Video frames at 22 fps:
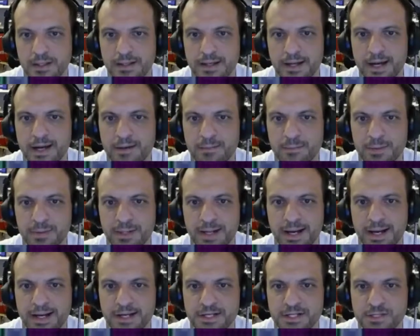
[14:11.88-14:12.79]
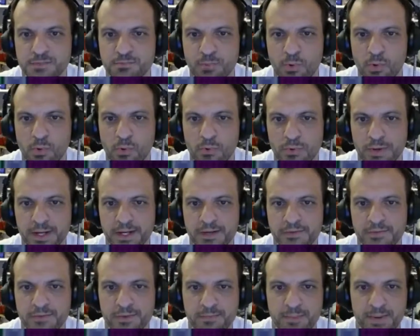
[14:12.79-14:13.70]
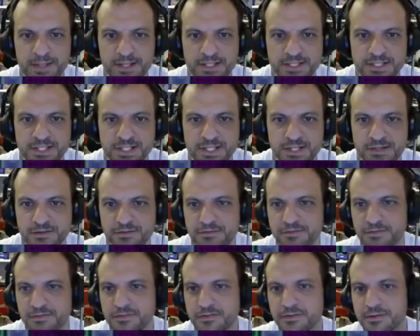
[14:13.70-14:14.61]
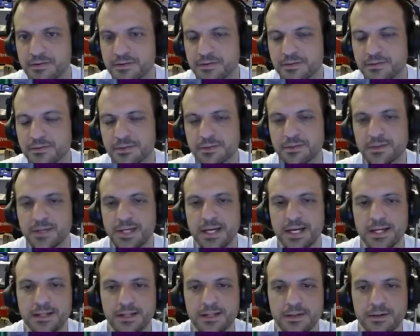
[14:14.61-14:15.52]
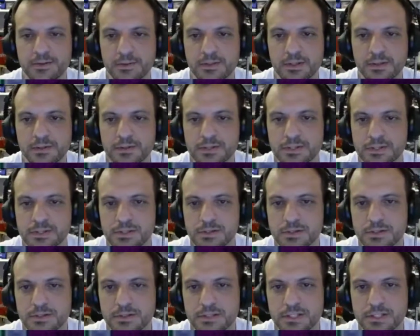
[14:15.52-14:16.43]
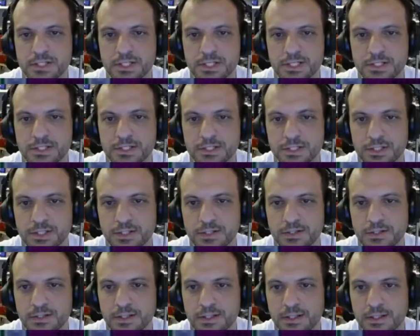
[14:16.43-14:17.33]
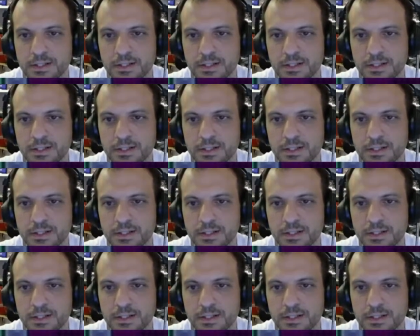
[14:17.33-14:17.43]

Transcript: Gameplay is boring and repetitive. Well, yeah, no shit, Sherlock.